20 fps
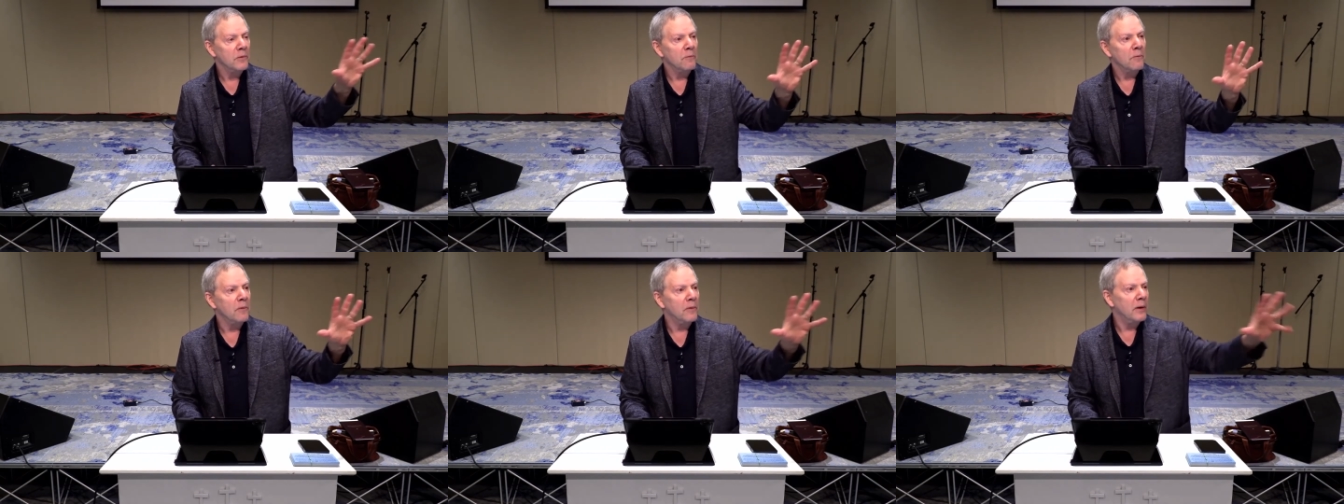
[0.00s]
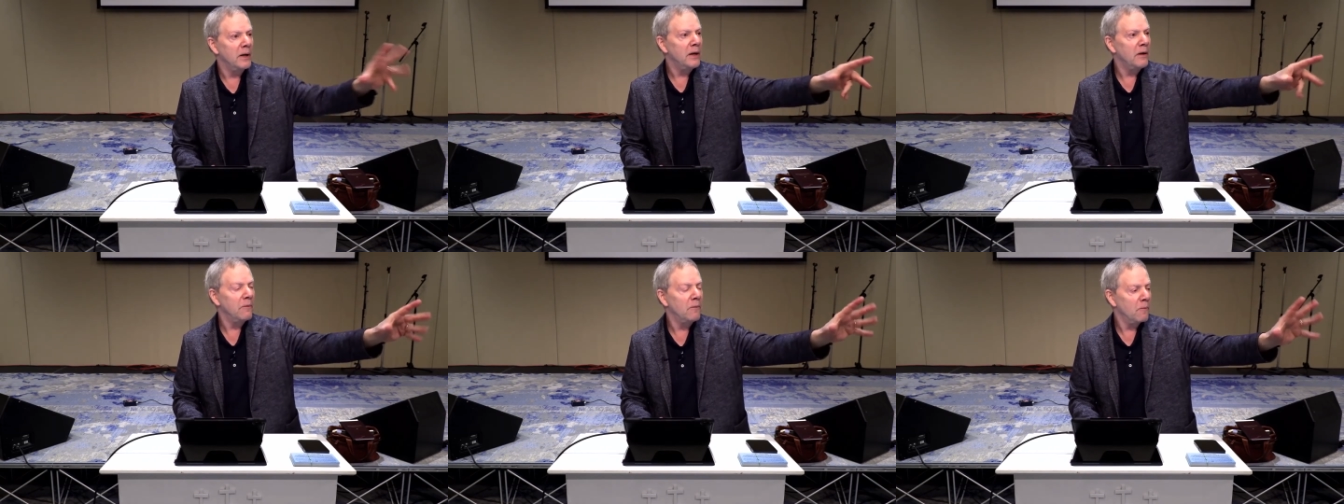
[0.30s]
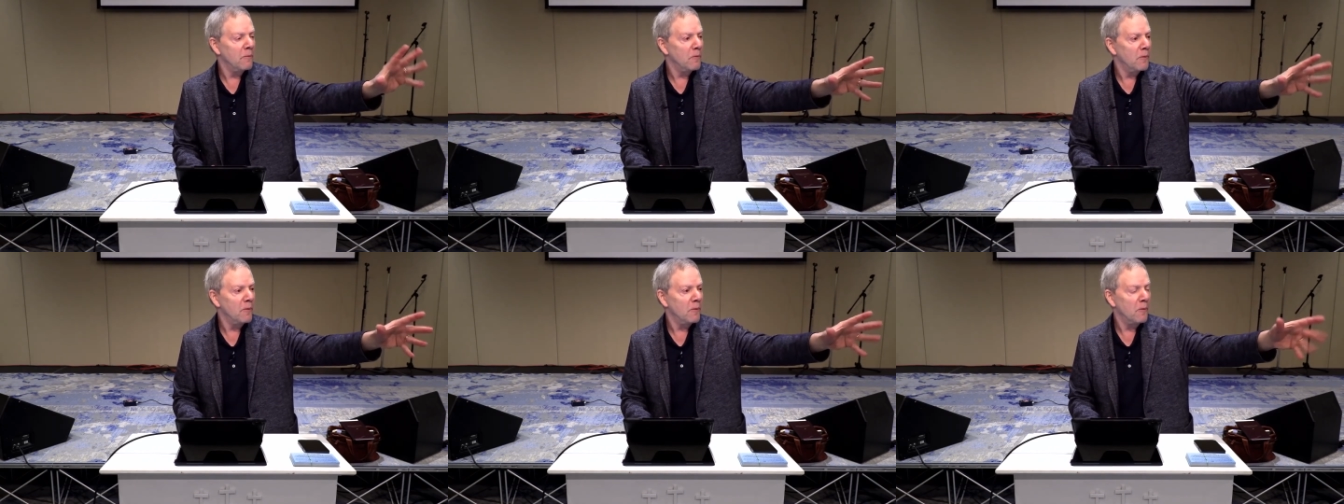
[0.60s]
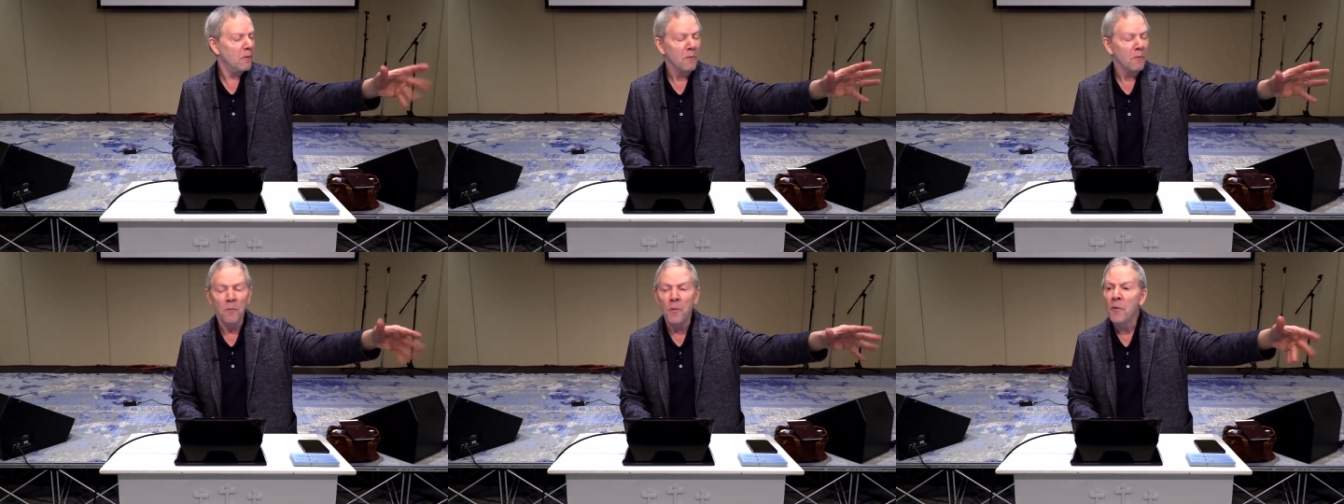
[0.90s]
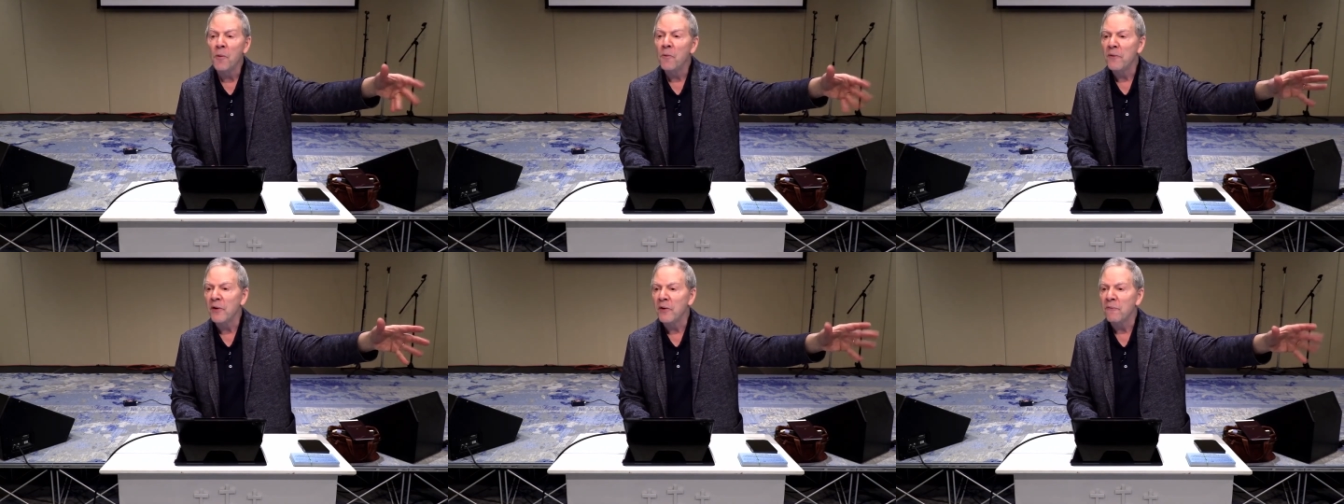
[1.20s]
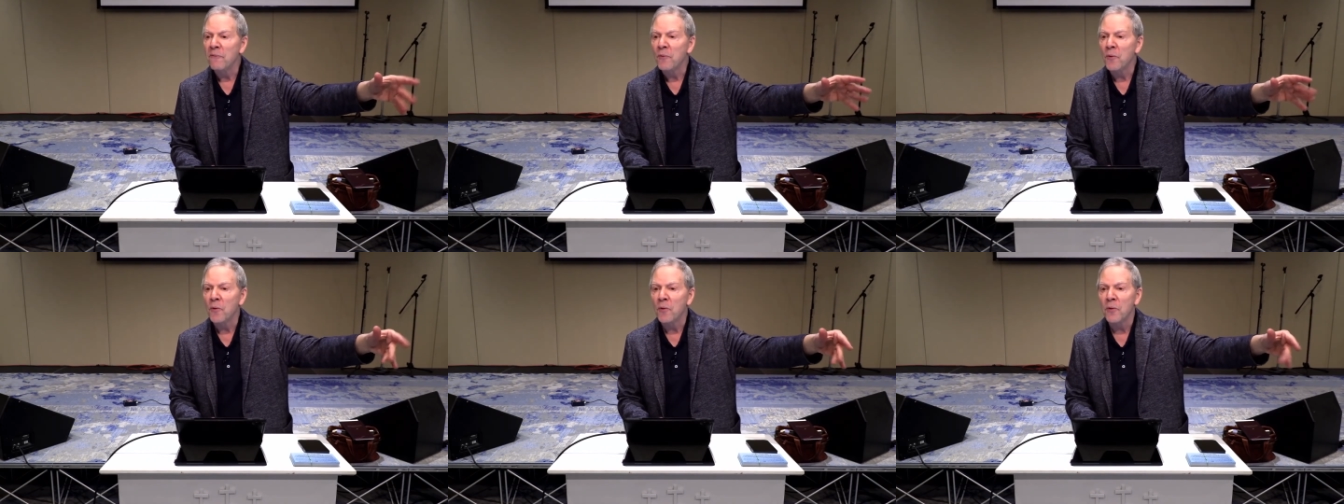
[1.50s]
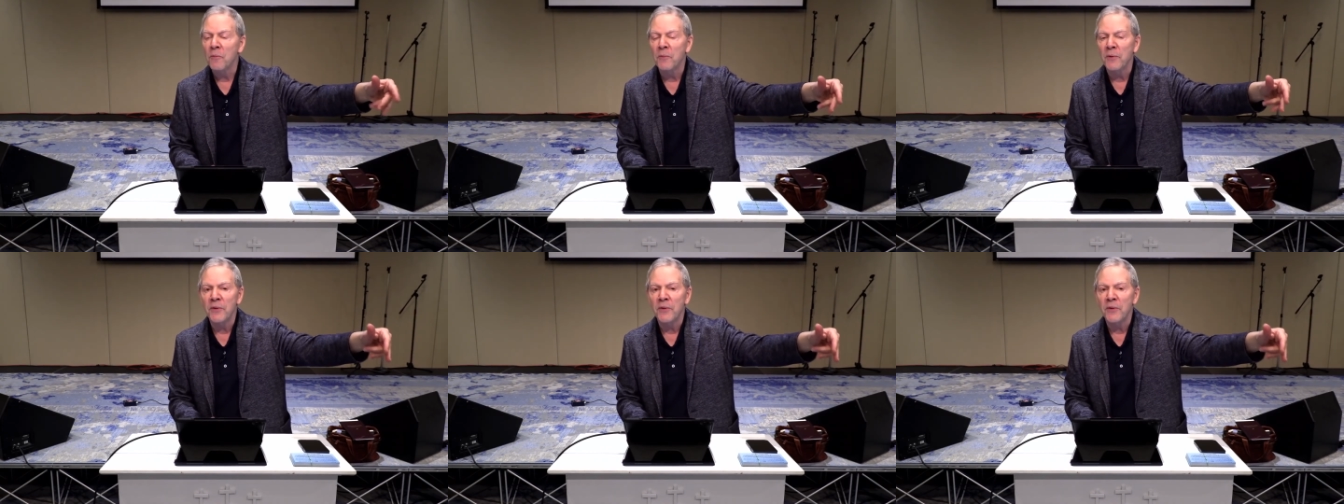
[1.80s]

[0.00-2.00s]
moving forward,